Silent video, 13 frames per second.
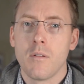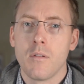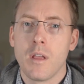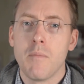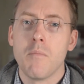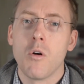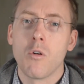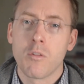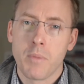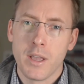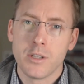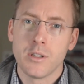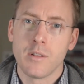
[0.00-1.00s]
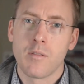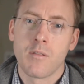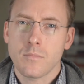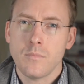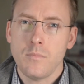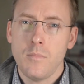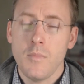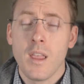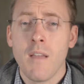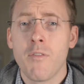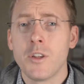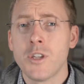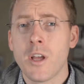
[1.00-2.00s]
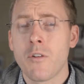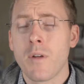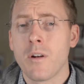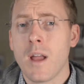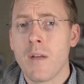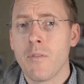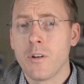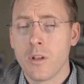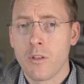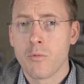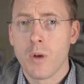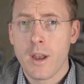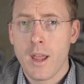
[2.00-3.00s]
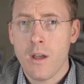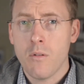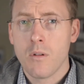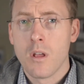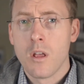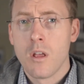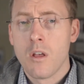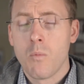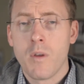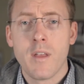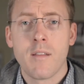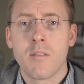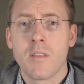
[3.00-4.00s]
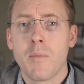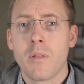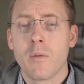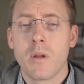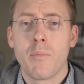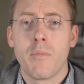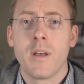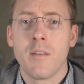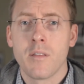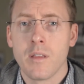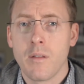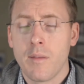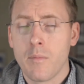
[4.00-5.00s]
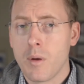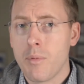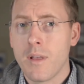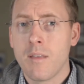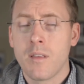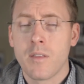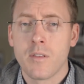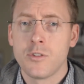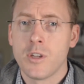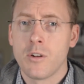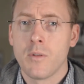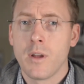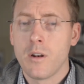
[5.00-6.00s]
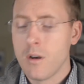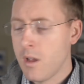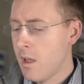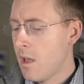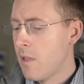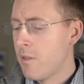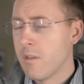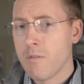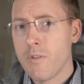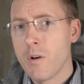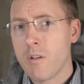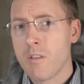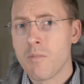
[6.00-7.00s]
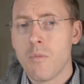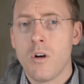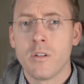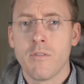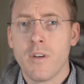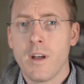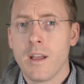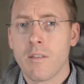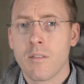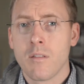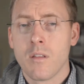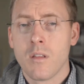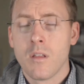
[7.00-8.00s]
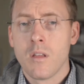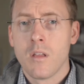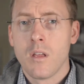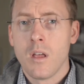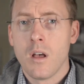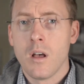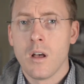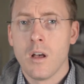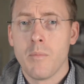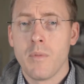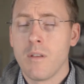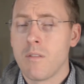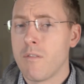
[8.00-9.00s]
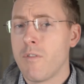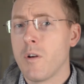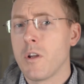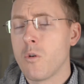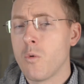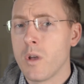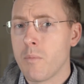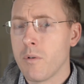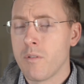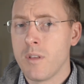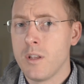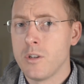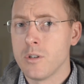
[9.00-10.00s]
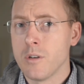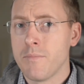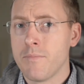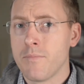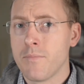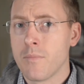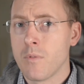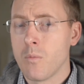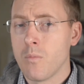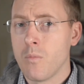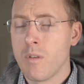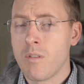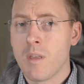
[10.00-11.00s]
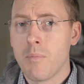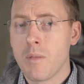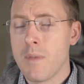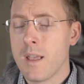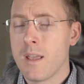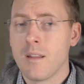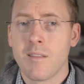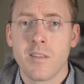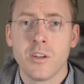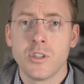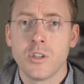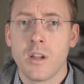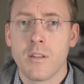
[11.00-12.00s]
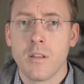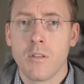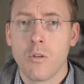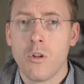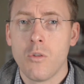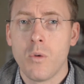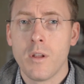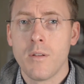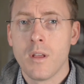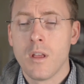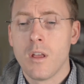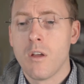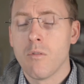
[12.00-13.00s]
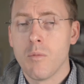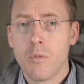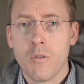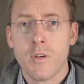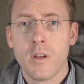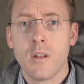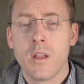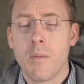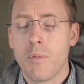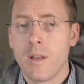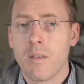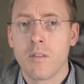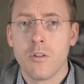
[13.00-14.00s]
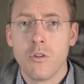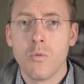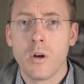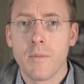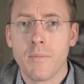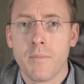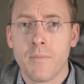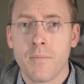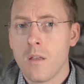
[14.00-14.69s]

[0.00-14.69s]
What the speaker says: in most patients. If the generator ever does run out, we then simply replace it. And replacing this generator, this very small device, is a very quick procedure. We simply make an incision on the old one, remove it, and place a new one.